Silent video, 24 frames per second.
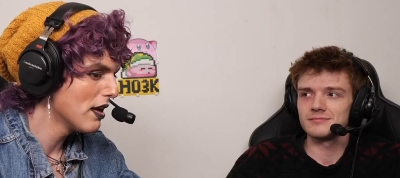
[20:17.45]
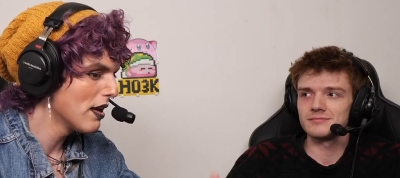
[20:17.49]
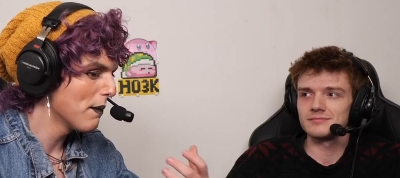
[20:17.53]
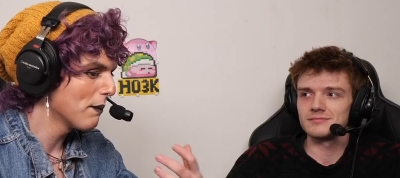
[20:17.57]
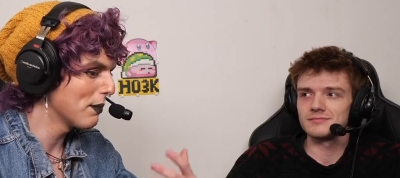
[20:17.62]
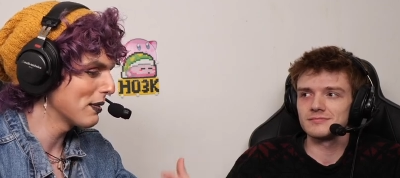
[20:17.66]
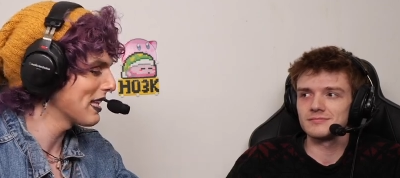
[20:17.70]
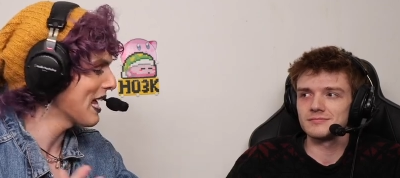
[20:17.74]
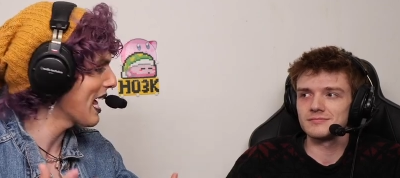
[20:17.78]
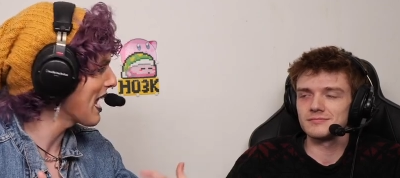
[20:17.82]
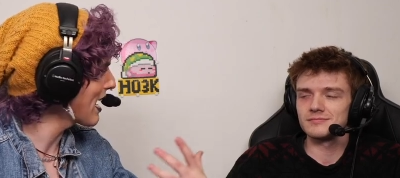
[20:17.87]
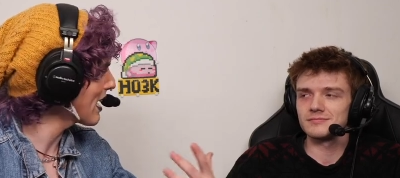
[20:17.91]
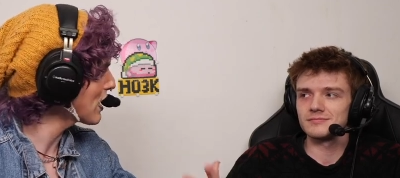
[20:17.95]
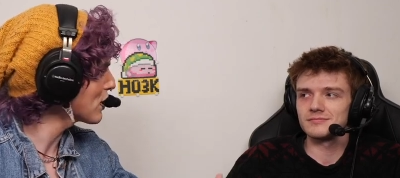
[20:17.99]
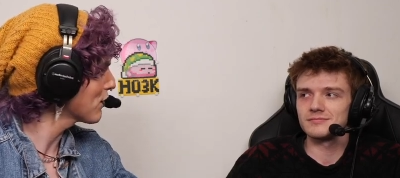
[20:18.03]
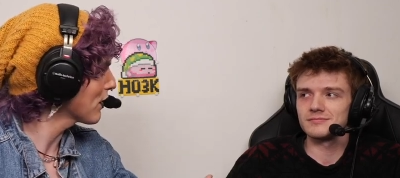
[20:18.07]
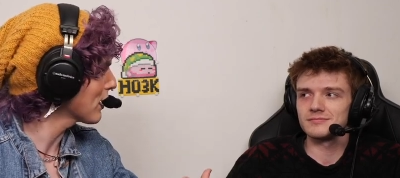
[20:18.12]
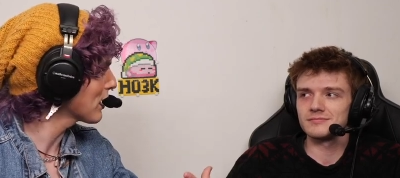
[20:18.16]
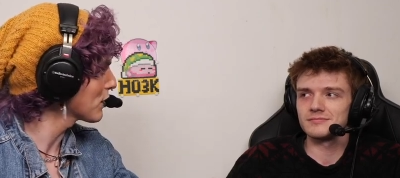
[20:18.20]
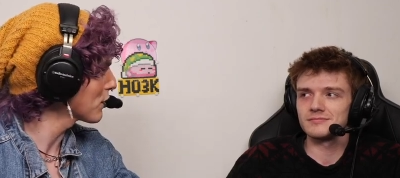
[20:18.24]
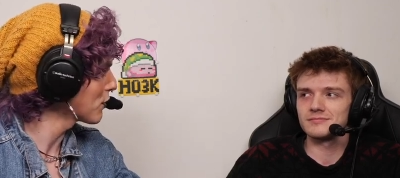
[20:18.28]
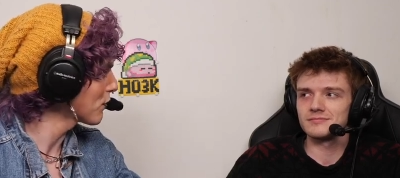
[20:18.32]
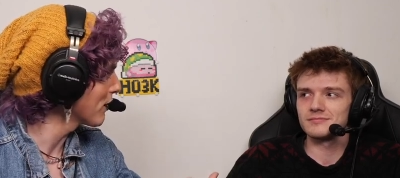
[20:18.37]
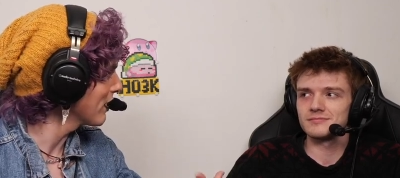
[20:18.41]
Speaker 1: but that X
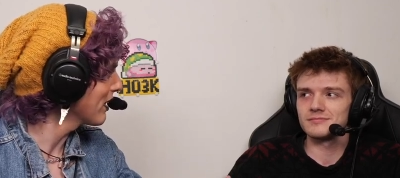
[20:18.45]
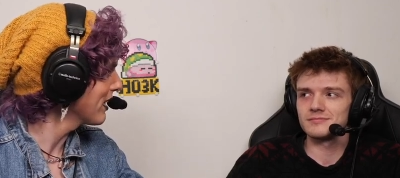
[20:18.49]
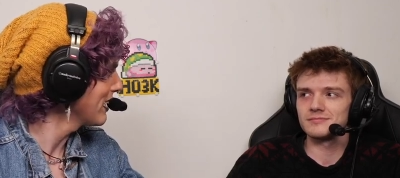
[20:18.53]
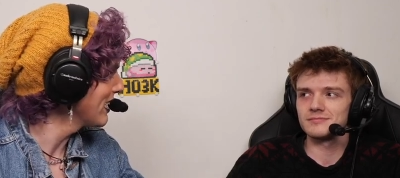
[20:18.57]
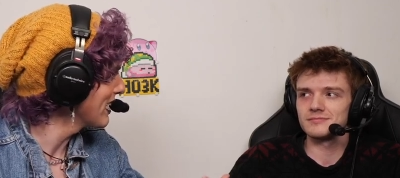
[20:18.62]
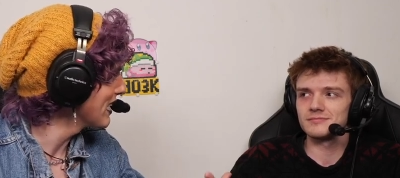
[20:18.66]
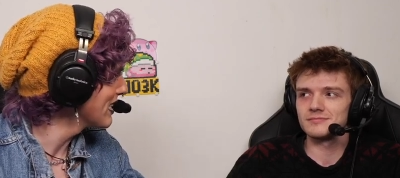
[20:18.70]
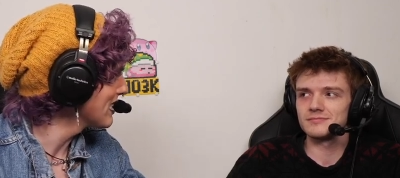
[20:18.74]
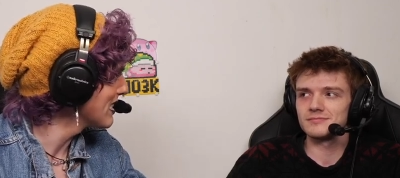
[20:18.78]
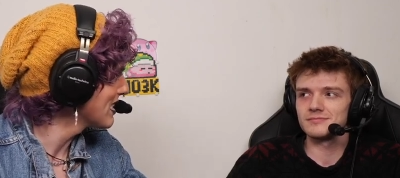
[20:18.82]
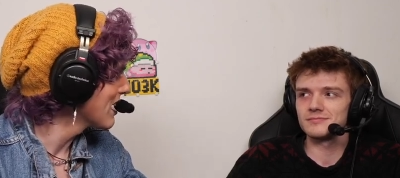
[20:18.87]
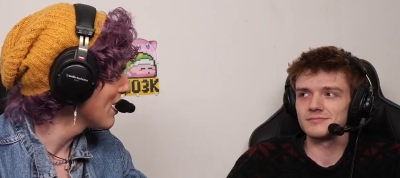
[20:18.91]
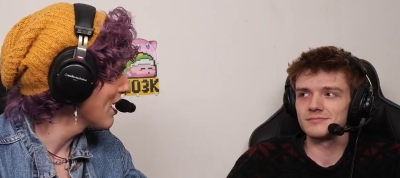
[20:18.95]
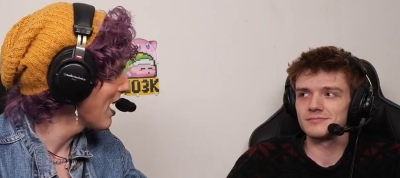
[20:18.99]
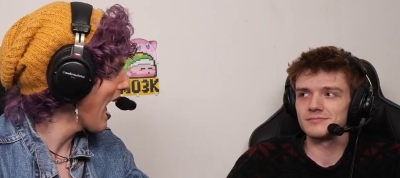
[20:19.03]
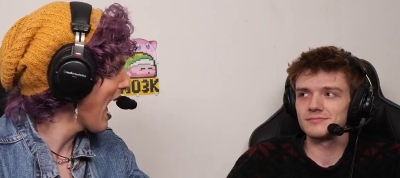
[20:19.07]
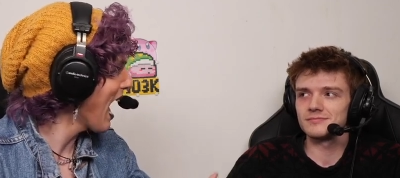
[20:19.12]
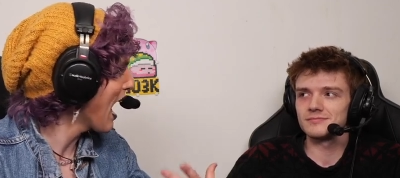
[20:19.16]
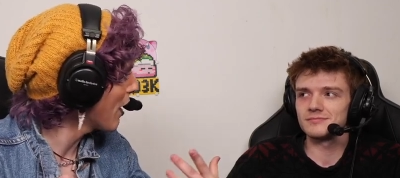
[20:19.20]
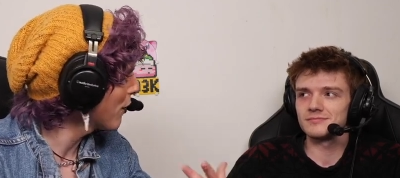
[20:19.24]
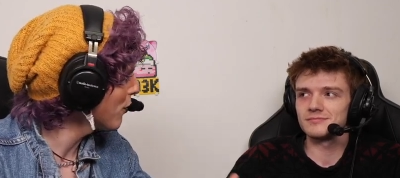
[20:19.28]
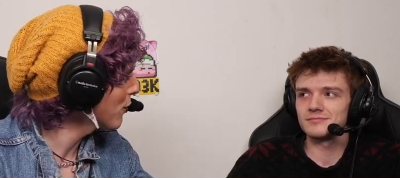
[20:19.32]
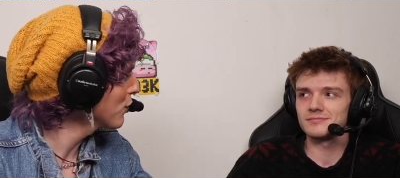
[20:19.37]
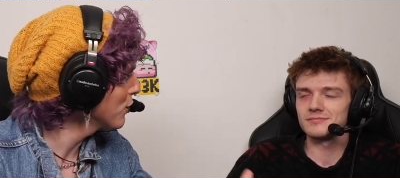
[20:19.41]
factor really is
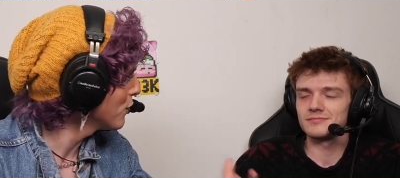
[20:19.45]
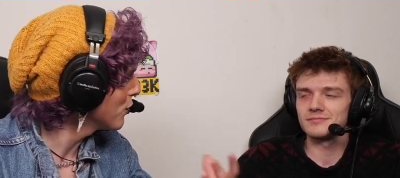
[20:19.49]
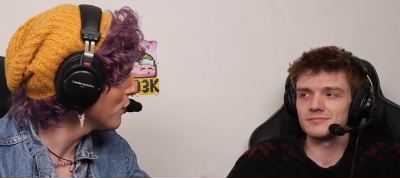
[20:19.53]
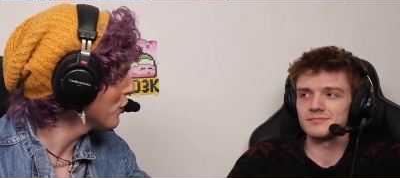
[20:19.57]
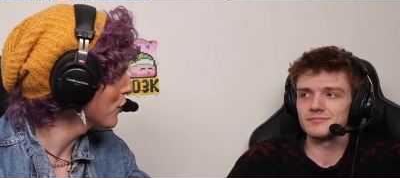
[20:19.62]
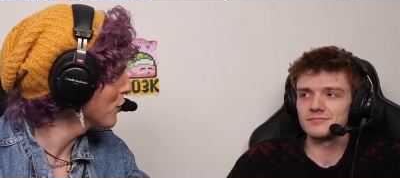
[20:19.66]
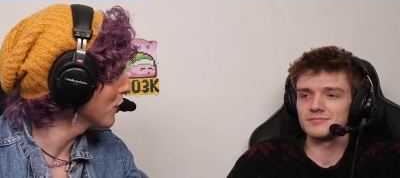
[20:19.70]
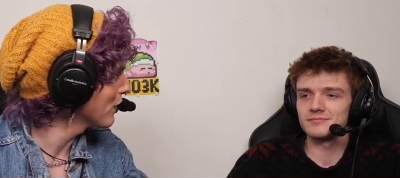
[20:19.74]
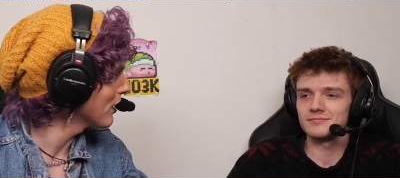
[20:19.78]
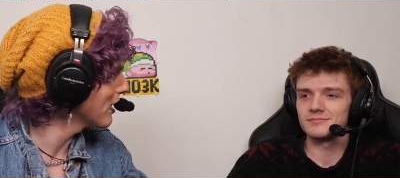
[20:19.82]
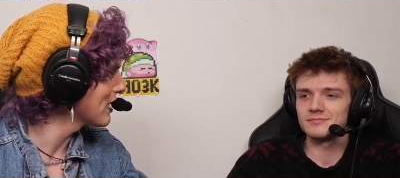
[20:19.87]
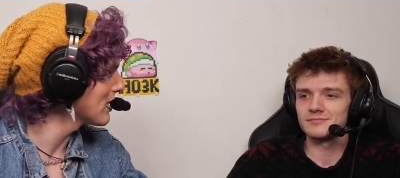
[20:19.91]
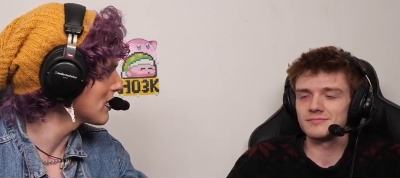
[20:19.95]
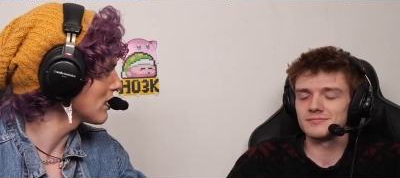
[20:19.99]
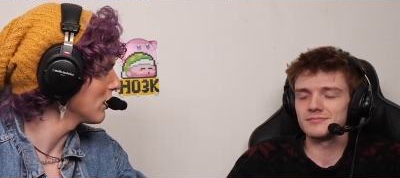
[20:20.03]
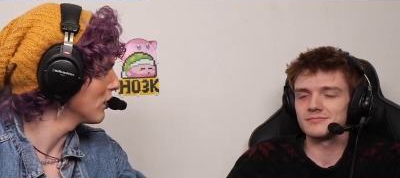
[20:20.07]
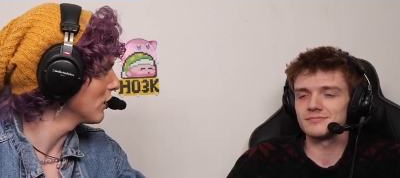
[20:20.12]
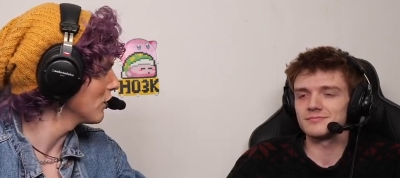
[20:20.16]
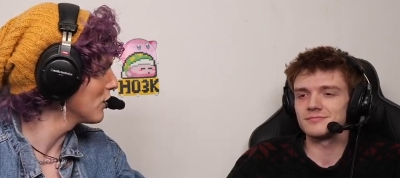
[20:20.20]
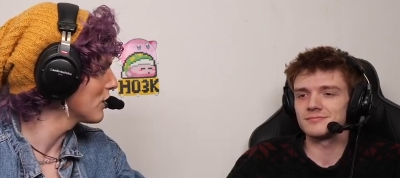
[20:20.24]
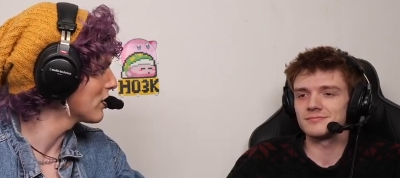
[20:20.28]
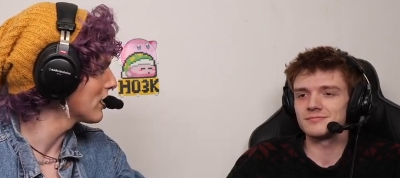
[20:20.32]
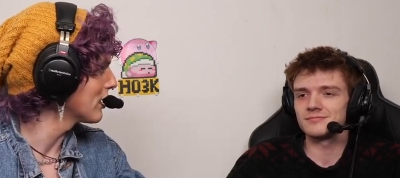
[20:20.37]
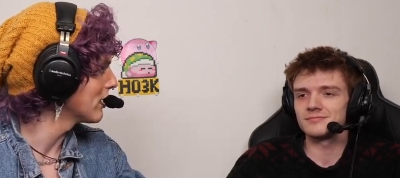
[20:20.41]
how you utilize
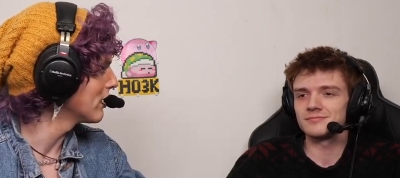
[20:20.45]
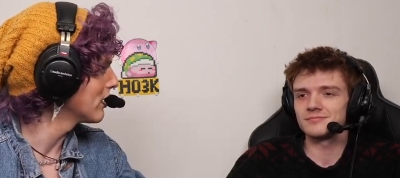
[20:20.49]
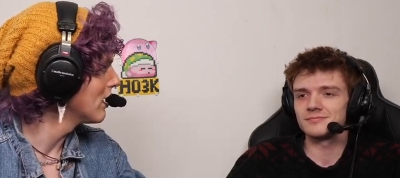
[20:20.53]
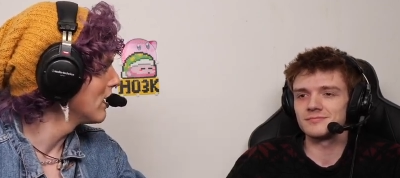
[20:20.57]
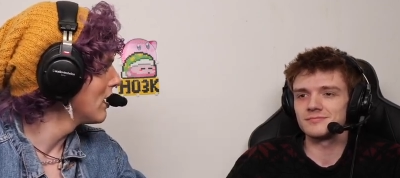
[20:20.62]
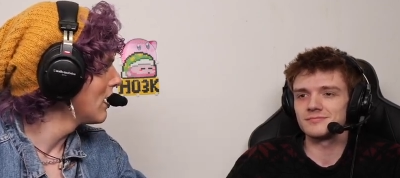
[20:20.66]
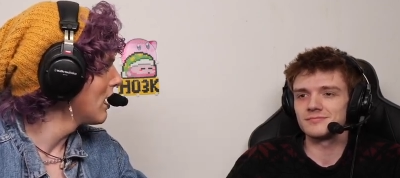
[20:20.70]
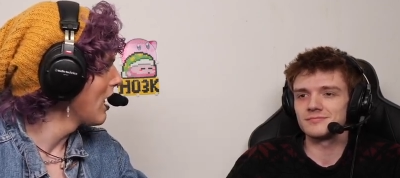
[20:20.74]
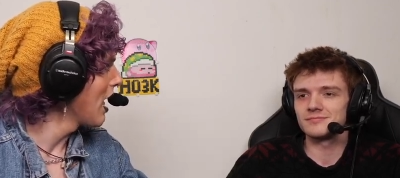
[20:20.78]
illusion.